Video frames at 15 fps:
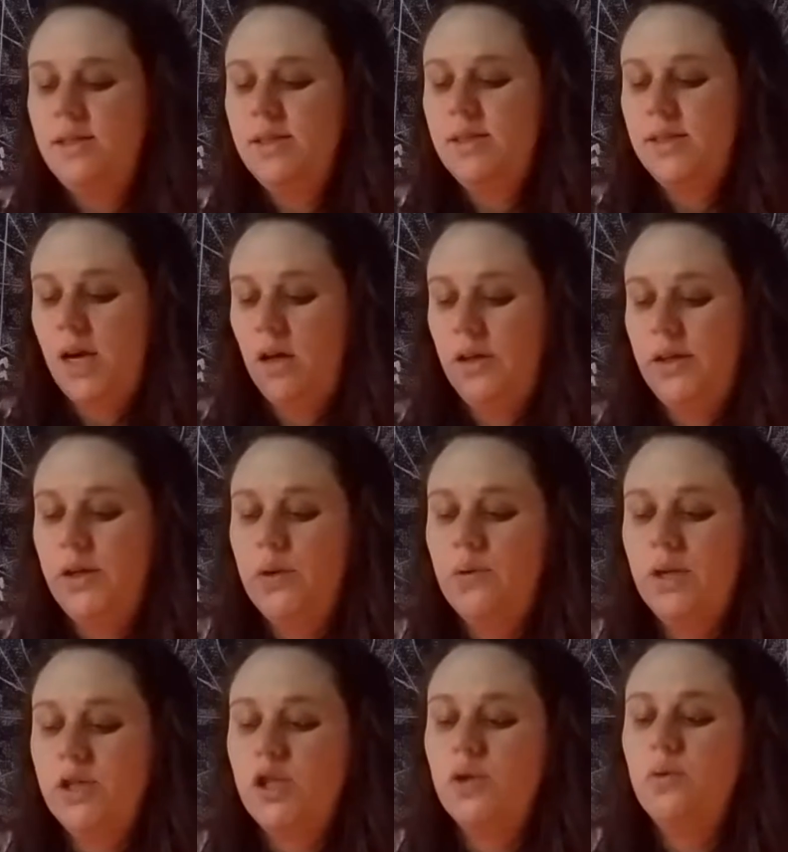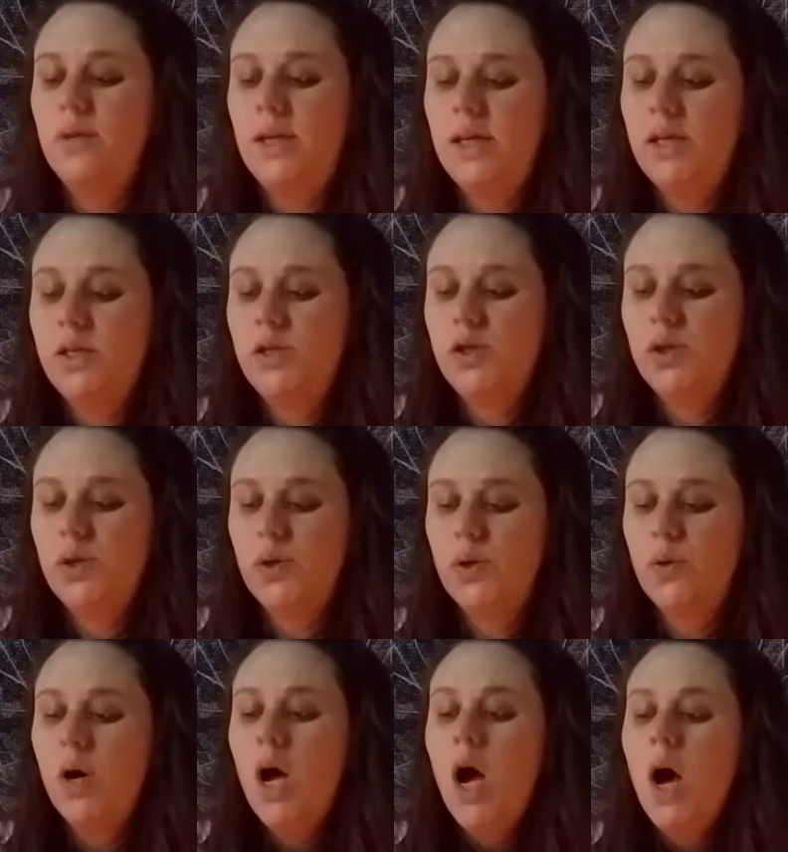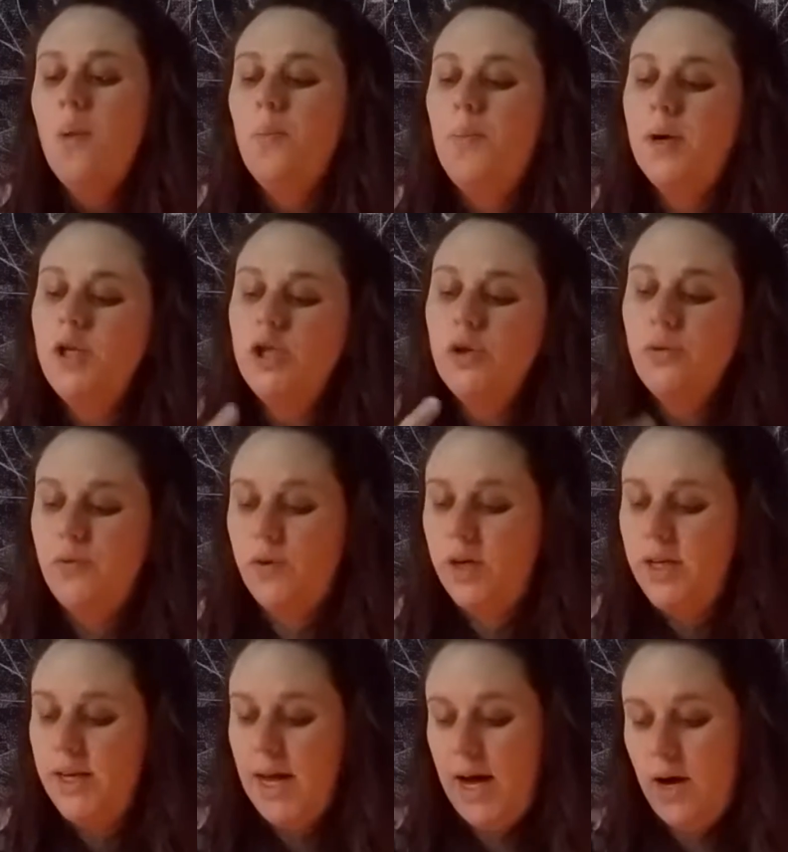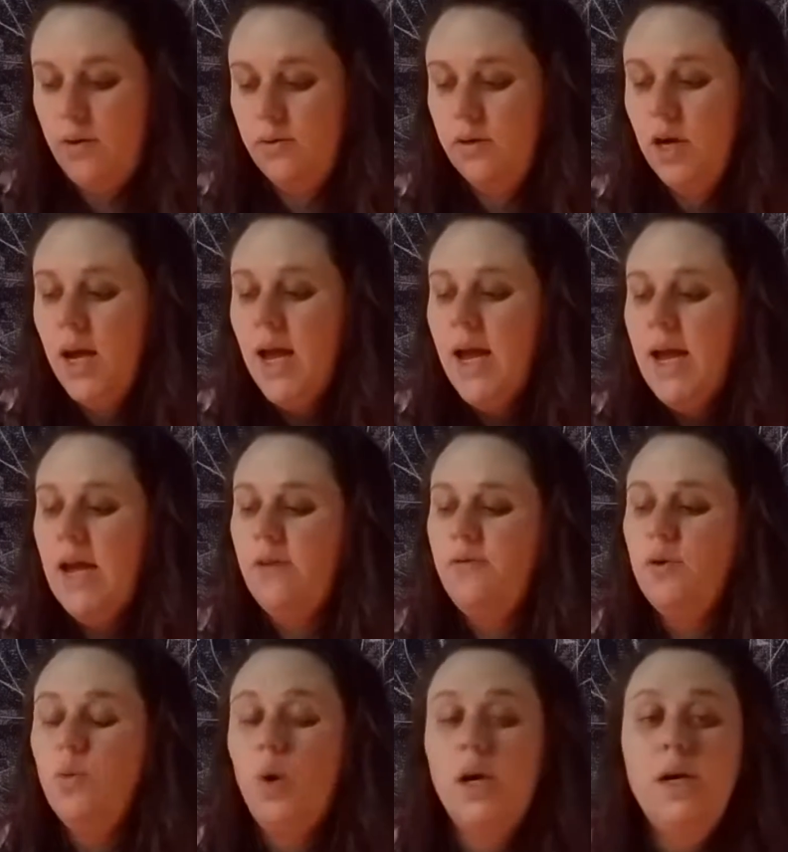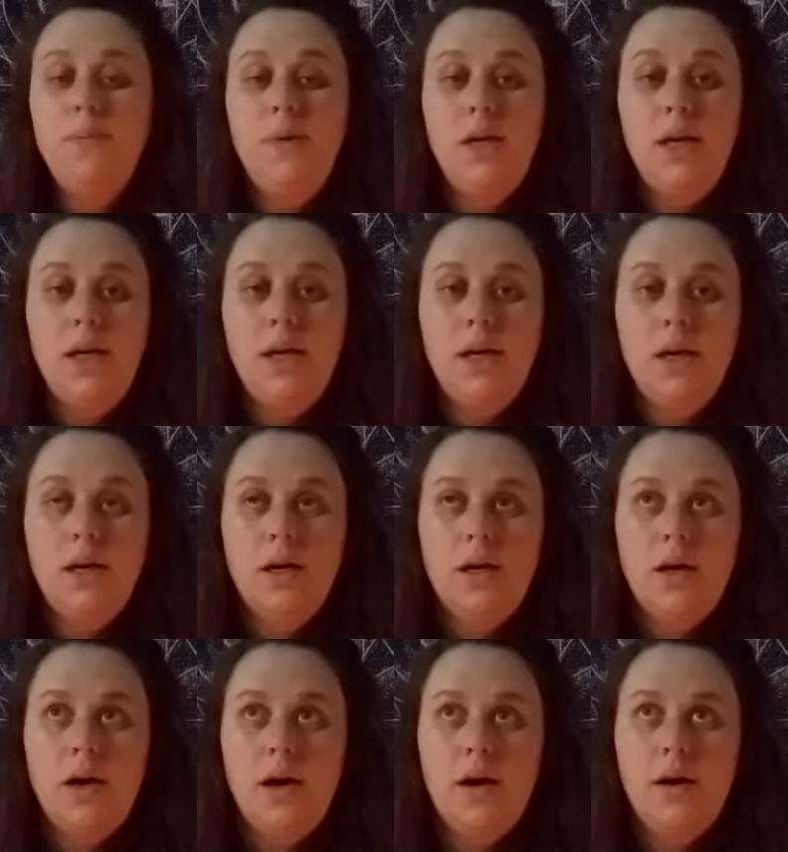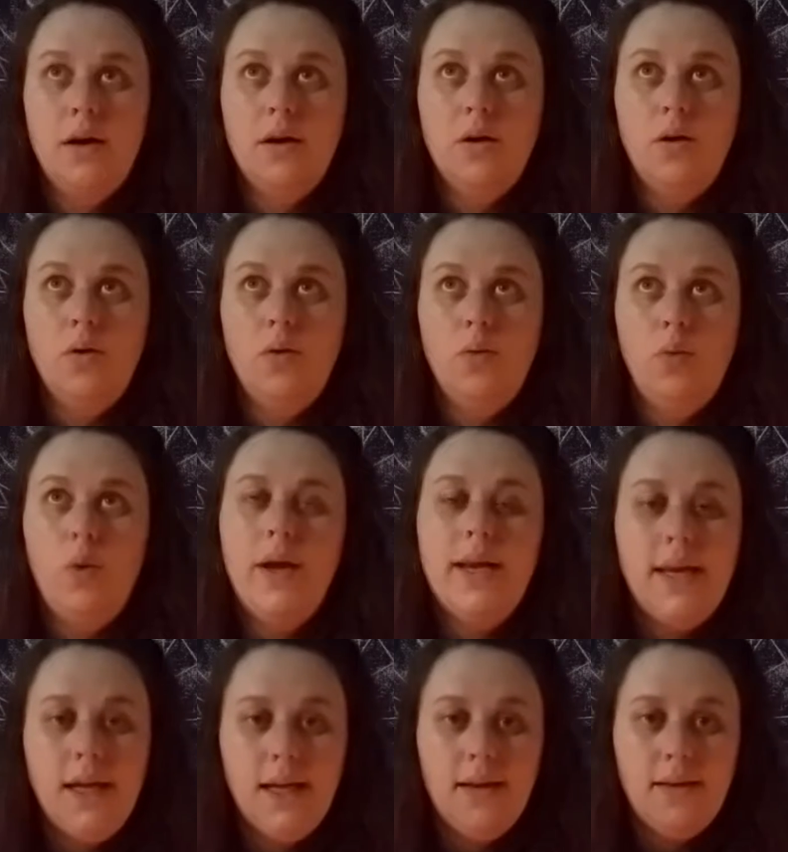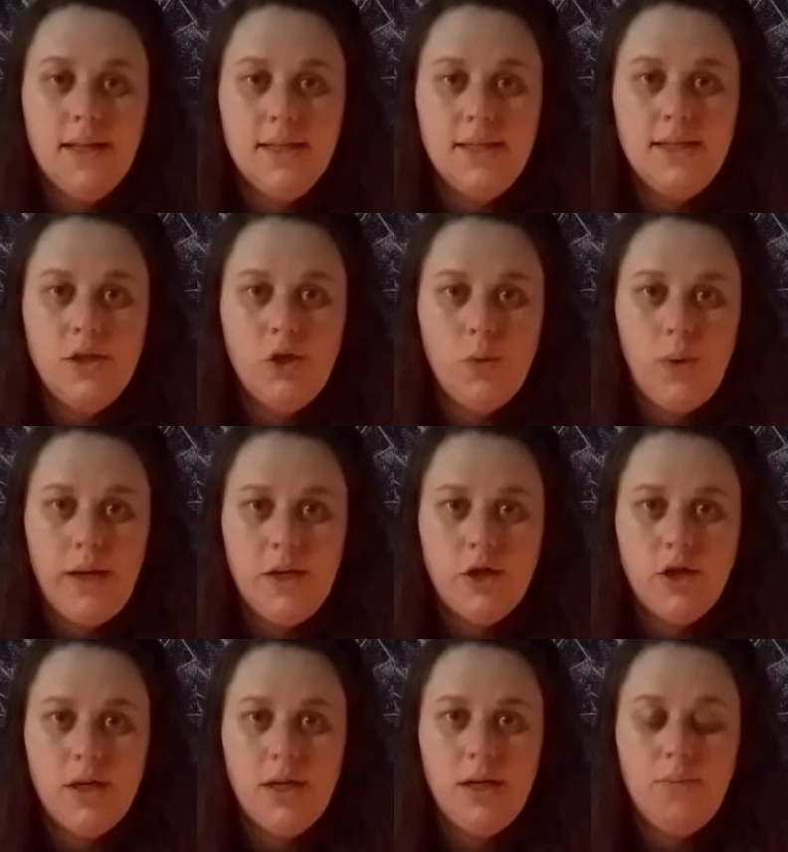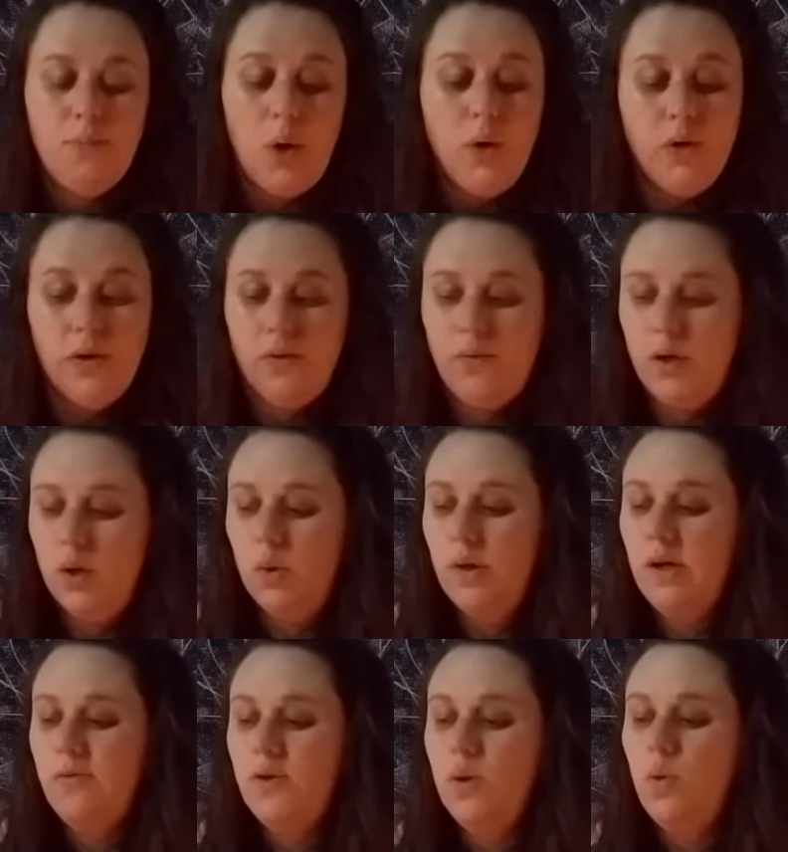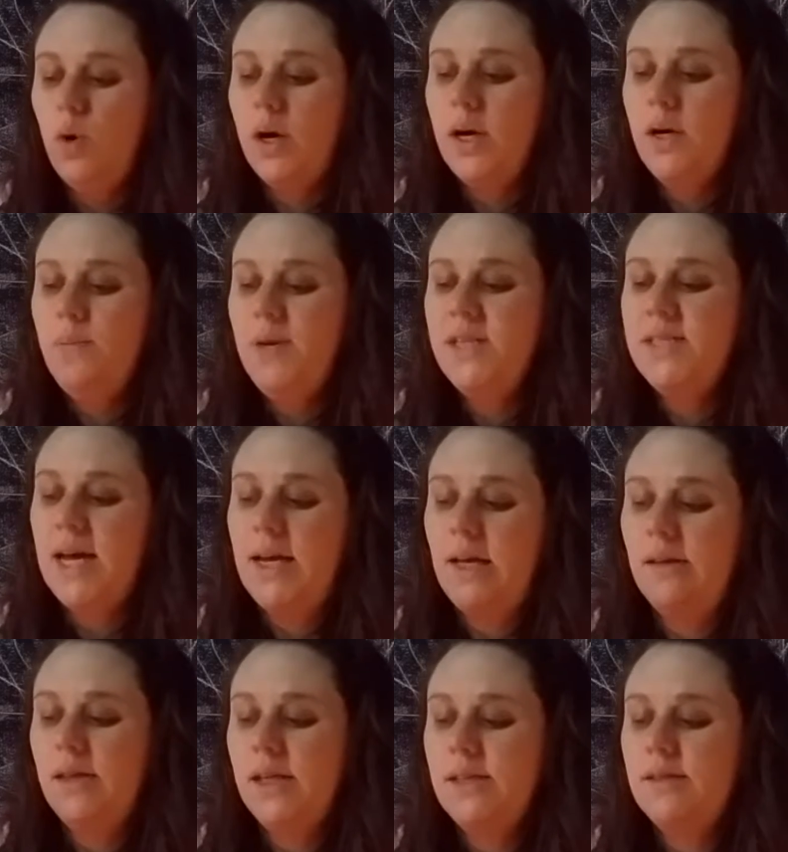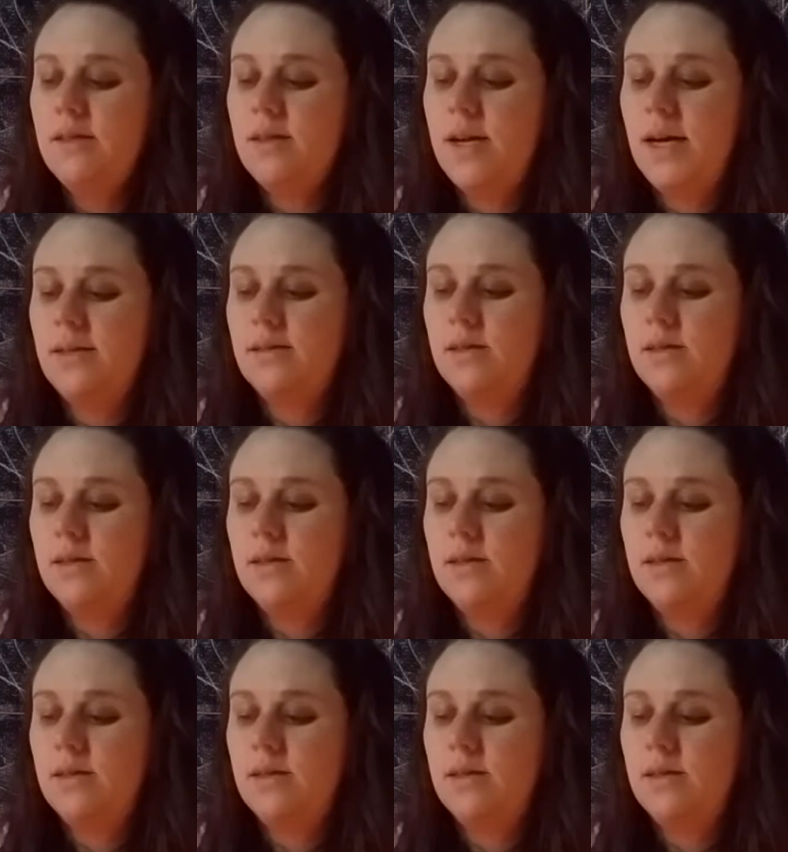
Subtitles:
is telling you that you need to put your foot down if you want to be winning in this situation. Both of you, if you want to be taking things to the next